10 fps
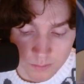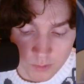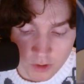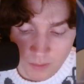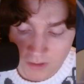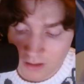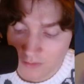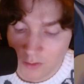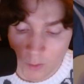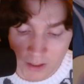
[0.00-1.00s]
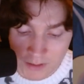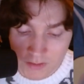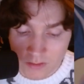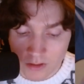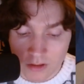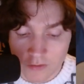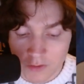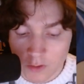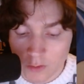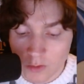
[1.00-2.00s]
do something very weird, or if
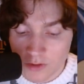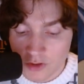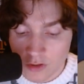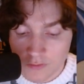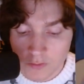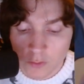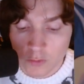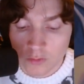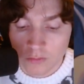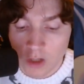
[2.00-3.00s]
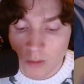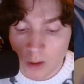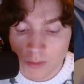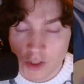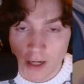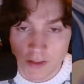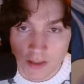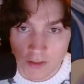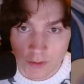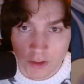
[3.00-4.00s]
you resolve 2 Gum Gum Giants in
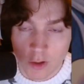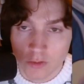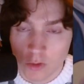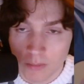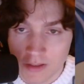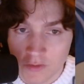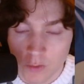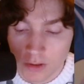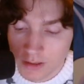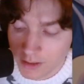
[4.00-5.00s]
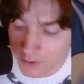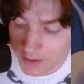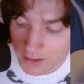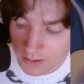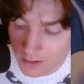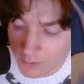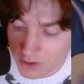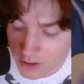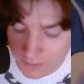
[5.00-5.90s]
a turn, you go Don -4, then you can resolve